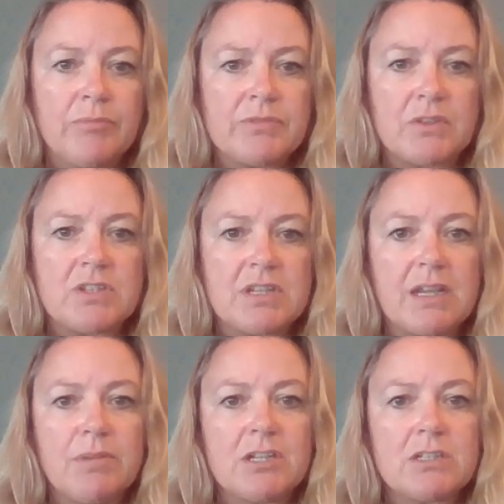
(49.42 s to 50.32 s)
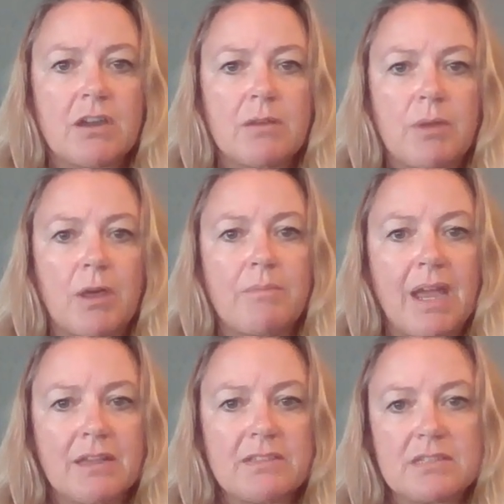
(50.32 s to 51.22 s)
So today I'm going to talk about
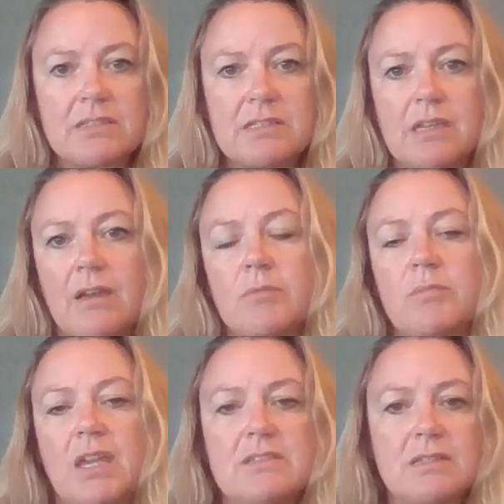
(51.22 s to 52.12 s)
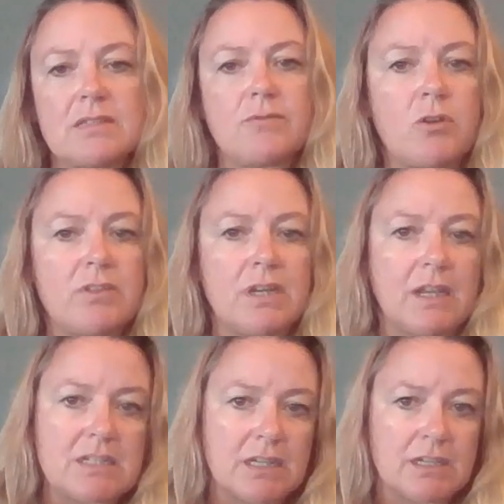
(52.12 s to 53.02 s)
masks, cases of
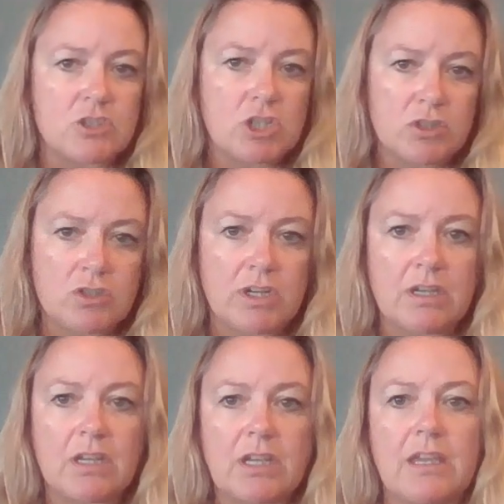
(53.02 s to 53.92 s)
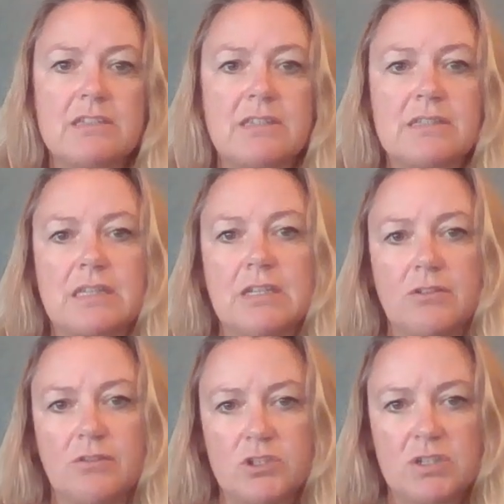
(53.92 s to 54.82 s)
COVID-19 in children, cases at the
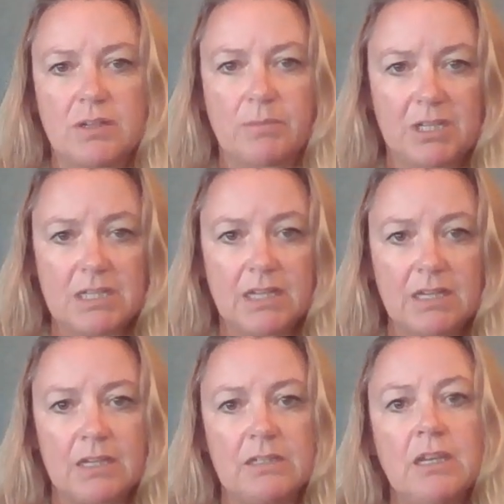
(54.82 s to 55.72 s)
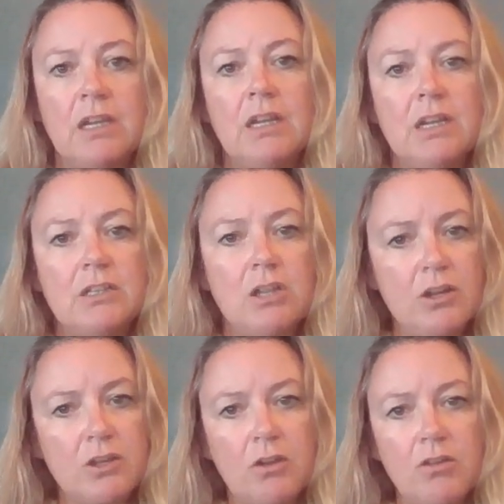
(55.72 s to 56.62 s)
University of Montana,
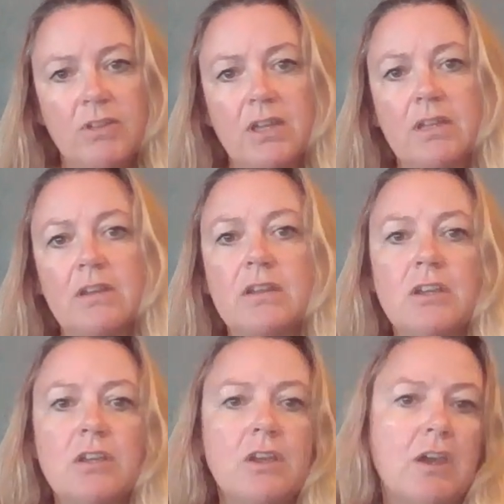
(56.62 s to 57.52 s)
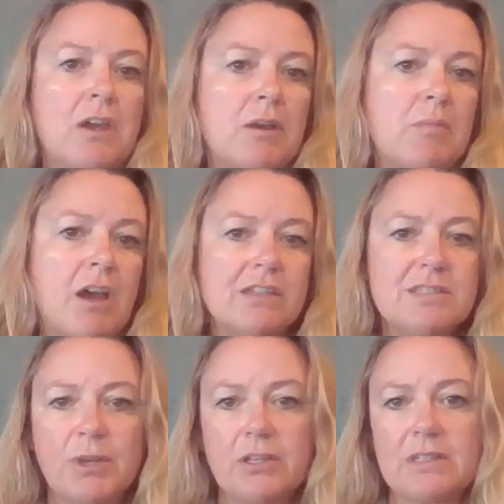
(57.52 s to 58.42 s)
long COVID,
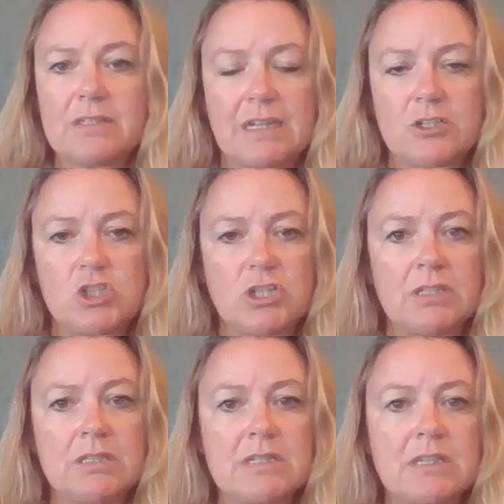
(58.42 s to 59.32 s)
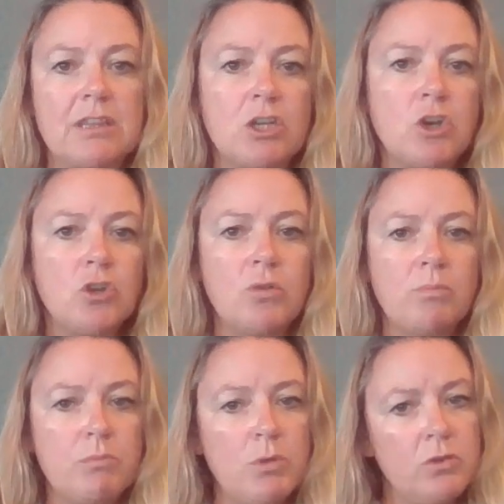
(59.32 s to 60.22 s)
hospitalizations, the
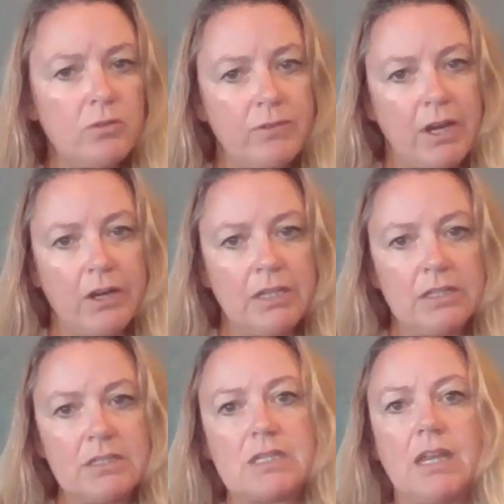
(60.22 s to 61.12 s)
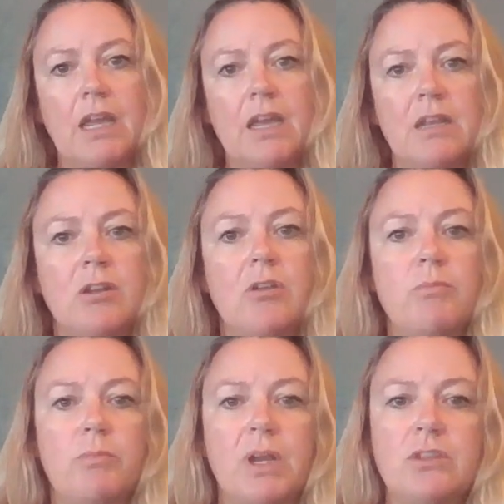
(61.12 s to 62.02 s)
new Mu variant, and
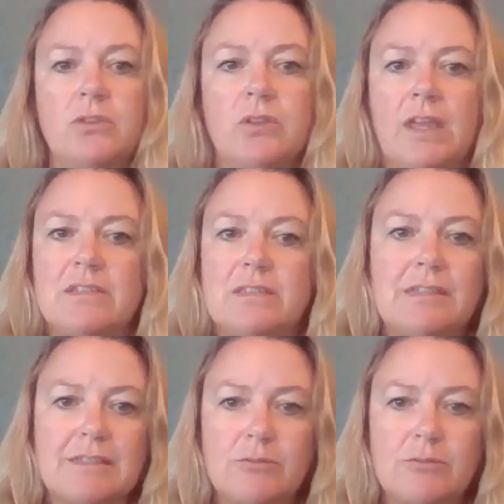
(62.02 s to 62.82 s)
breakthrough cases.